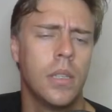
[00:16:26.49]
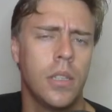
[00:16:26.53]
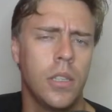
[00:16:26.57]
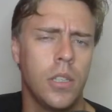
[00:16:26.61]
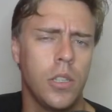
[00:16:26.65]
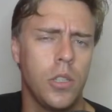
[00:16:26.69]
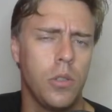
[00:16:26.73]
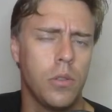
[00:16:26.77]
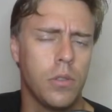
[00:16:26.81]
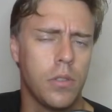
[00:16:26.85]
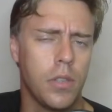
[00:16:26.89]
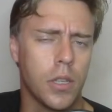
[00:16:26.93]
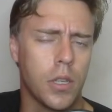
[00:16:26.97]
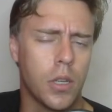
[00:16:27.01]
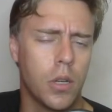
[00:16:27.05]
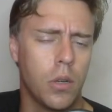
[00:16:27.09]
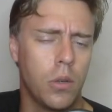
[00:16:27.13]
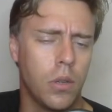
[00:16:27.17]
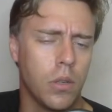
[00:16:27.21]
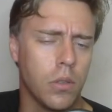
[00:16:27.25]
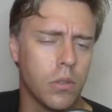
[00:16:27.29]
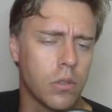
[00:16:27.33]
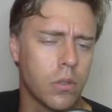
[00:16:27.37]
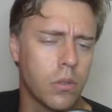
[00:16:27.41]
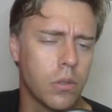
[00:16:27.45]
Use the code
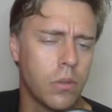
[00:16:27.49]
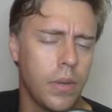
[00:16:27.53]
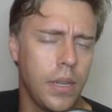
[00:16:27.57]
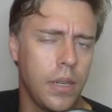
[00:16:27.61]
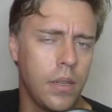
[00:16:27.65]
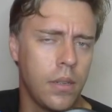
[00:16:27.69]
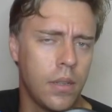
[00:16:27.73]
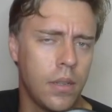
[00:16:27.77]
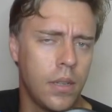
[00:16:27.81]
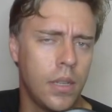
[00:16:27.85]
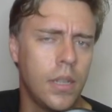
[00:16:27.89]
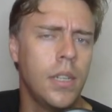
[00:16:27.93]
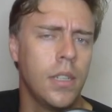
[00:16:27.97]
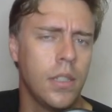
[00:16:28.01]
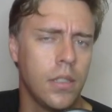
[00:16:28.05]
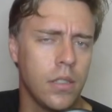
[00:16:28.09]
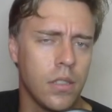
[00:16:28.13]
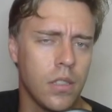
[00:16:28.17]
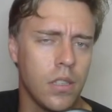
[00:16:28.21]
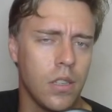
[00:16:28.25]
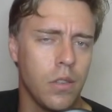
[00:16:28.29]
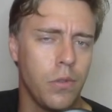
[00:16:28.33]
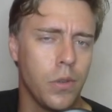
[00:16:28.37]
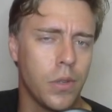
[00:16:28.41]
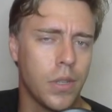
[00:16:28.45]
on screen, see
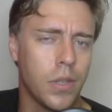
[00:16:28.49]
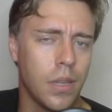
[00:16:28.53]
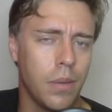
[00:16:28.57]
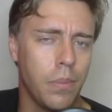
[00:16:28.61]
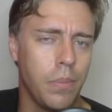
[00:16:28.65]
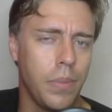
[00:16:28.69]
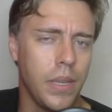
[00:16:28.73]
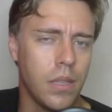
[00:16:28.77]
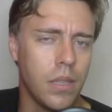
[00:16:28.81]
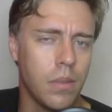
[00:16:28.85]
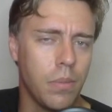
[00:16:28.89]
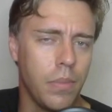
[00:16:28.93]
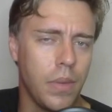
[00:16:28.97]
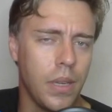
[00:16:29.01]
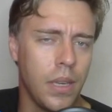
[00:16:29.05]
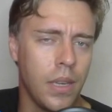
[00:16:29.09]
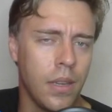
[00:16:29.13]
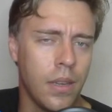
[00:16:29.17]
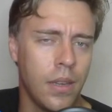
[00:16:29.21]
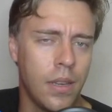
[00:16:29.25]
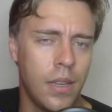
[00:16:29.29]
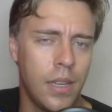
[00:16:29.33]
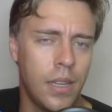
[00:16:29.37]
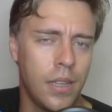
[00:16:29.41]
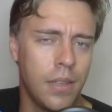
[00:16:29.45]
if you can beat me
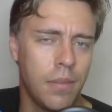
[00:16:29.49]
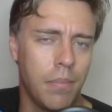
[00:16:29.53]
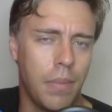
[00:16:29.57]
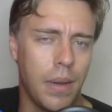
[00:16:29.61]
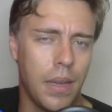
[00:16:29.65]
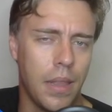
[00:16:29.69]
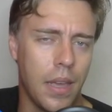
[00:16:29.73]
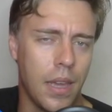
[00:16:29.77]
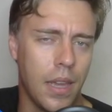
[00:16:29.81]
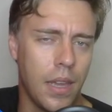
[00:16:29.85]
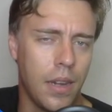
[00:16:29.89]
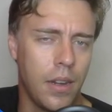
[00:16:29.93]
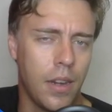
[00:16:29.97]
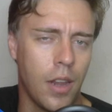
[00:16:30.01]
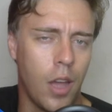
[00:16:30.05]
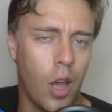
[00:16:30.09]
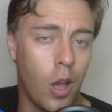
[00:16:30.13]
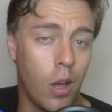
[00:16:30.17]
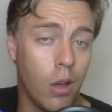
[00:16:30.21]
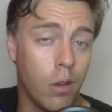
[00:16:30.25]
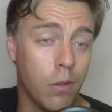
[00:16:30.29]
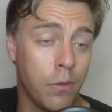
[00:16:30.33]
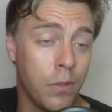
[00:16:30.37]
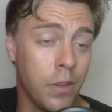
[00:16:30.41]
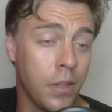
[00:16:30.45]
by the end
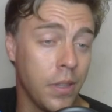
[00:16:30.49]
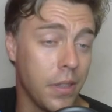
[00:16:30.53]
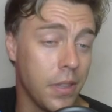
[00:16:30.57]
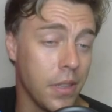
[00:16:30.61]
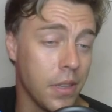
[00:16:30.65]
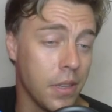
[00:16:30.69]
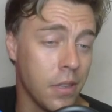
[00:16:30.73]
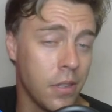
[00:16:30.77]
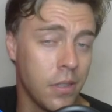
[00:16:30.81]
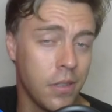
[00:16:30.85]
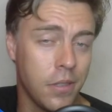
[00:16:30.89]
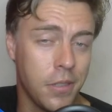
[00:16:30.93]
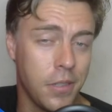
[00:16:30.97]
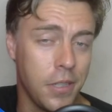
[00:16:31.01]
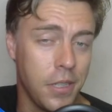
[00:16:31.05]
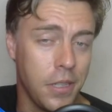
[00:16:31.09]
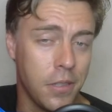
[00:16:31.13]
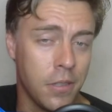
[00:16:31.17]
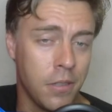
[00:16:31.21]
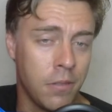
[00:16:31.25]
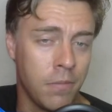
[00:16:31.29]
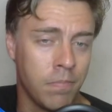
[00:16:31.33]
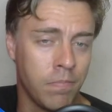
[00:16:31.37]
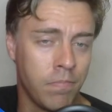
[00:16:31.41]
of the season.